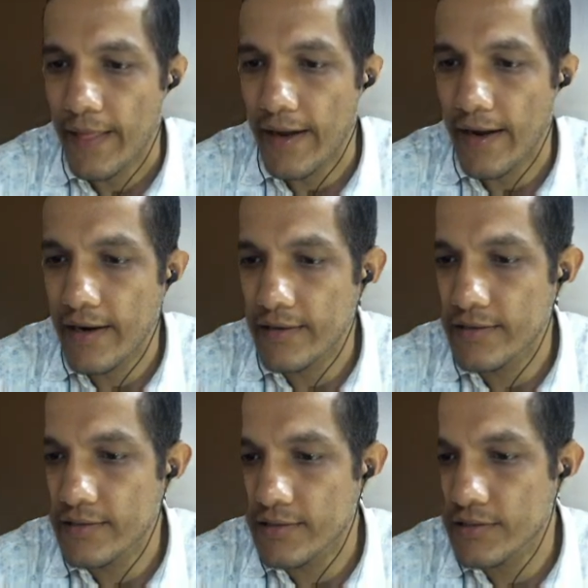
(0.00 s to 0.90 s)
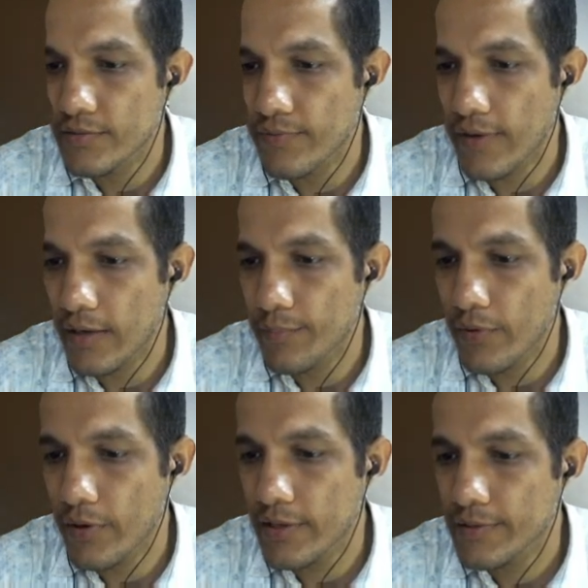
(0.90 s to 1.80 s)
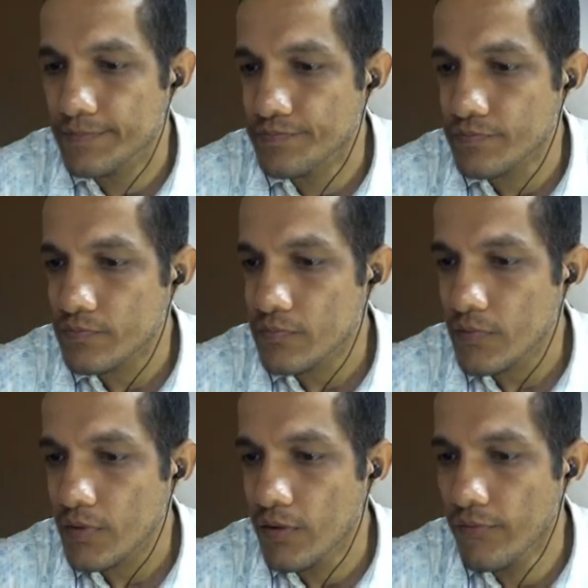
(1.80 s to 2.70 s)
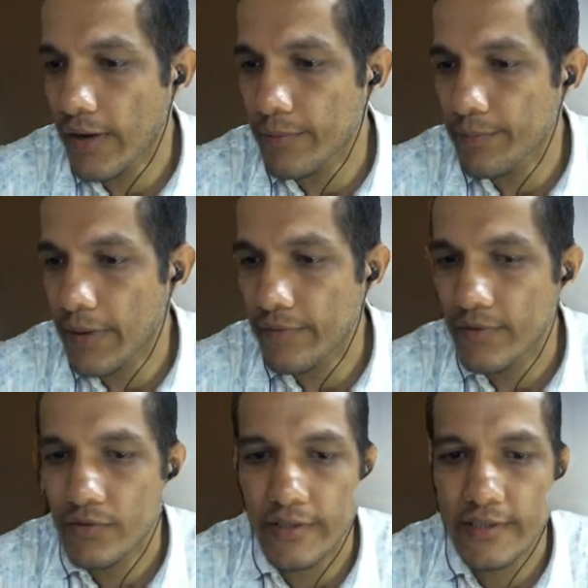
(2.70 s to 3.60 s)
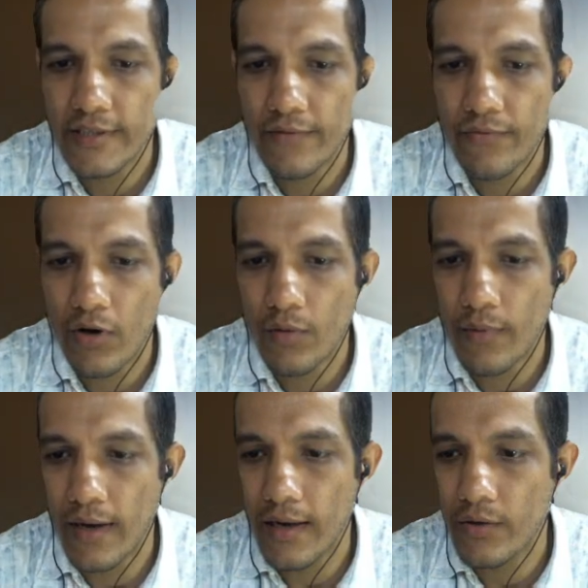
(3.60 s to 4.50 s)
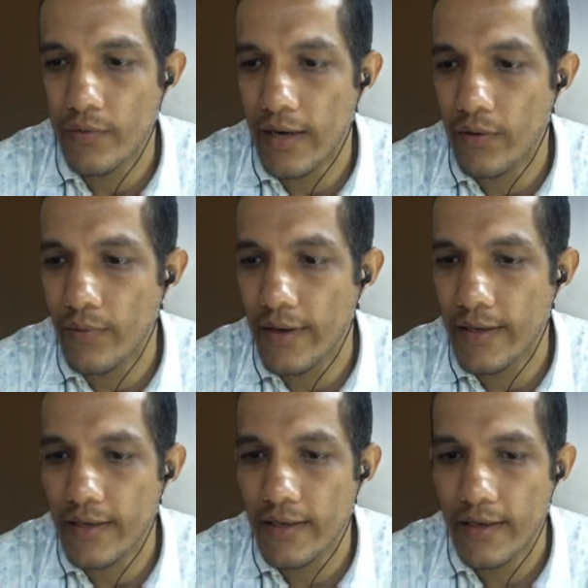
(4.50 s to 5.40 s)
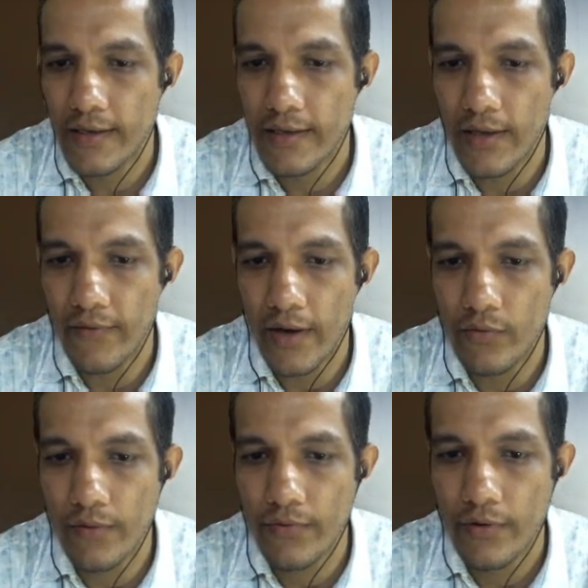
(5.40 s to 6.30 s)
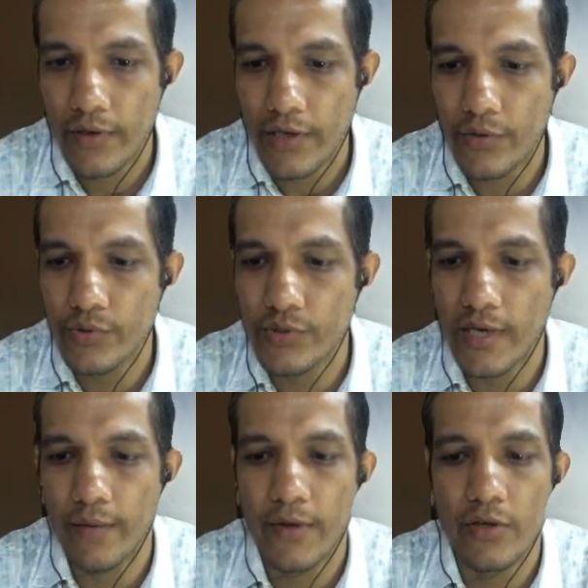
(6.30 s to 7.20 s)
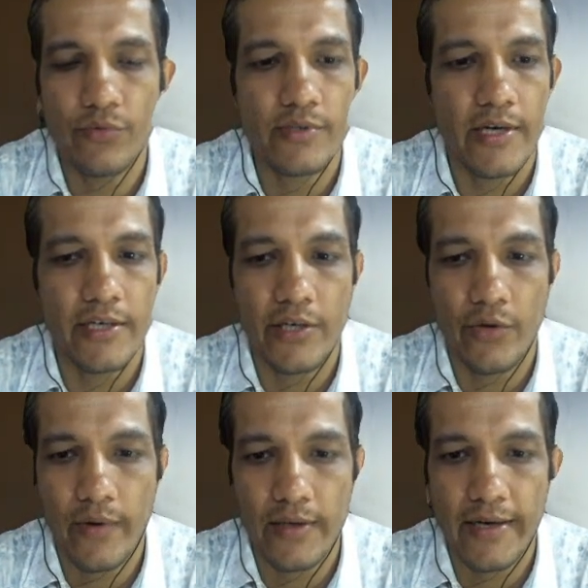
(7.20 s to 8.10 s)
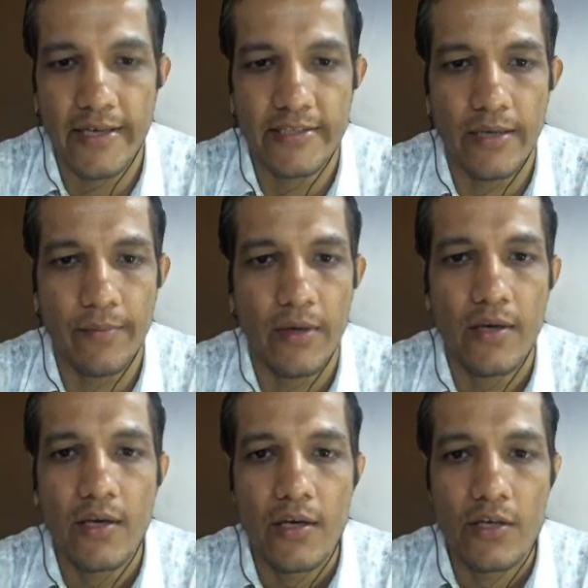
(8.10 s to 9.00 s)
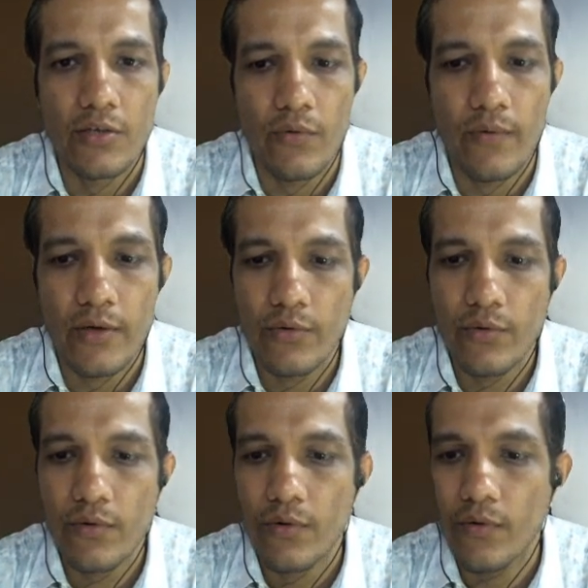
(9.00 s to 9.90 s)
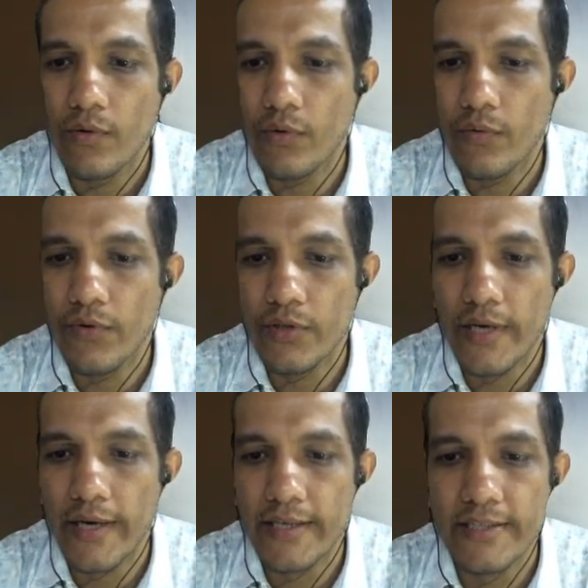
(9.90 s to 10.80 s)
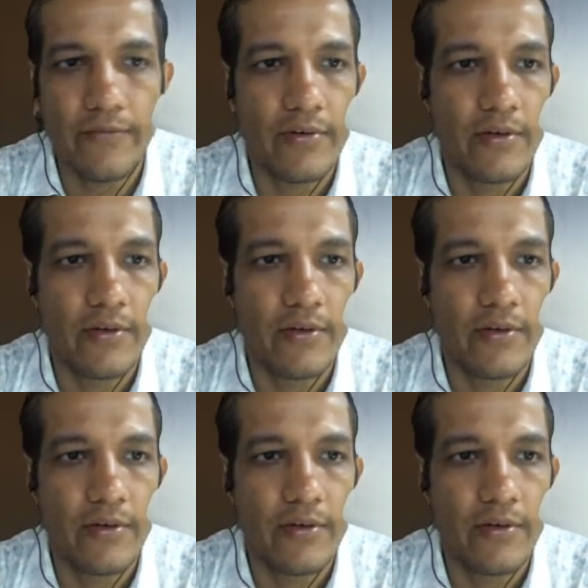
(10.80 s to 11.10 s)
and this is 5.55. So this is the formula to calculate the value of u star, because u star is required in the next step. So what we'll do, we'll go for the next step.